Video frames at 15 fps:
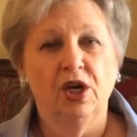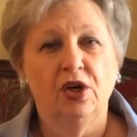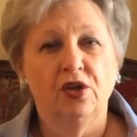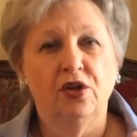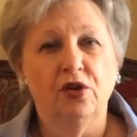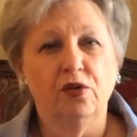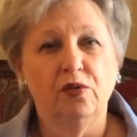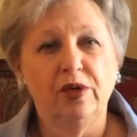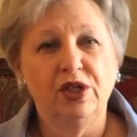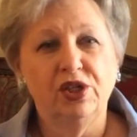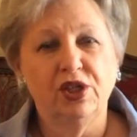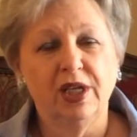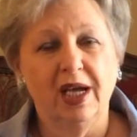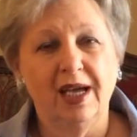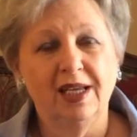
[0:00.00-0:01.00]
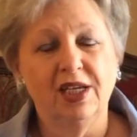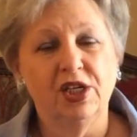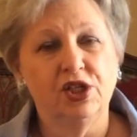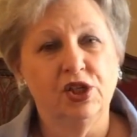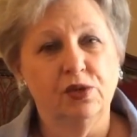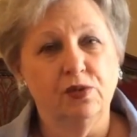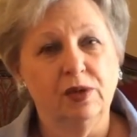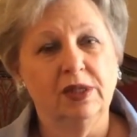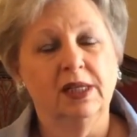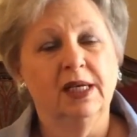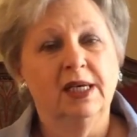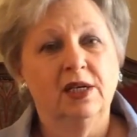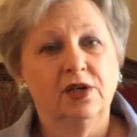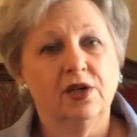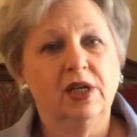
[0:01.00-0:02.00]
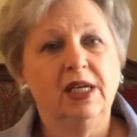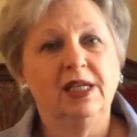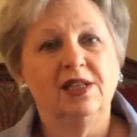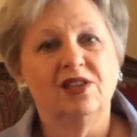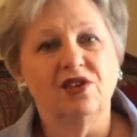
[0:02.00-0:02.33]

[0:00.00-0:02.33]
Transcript: through which the energy will really